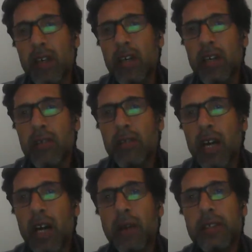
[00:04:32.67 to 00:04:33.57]

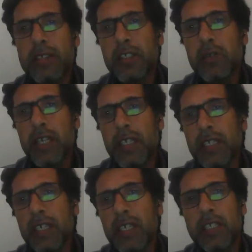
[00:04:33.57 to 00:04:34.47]
How does it unite?
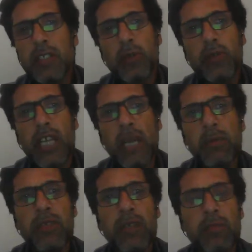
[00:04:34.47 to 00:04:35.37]
The two
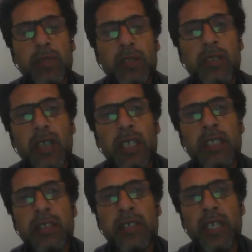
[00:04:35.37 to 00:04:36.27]
tribes from
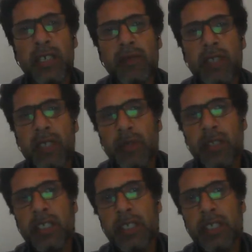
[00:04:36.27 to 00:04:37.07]
either side of the river,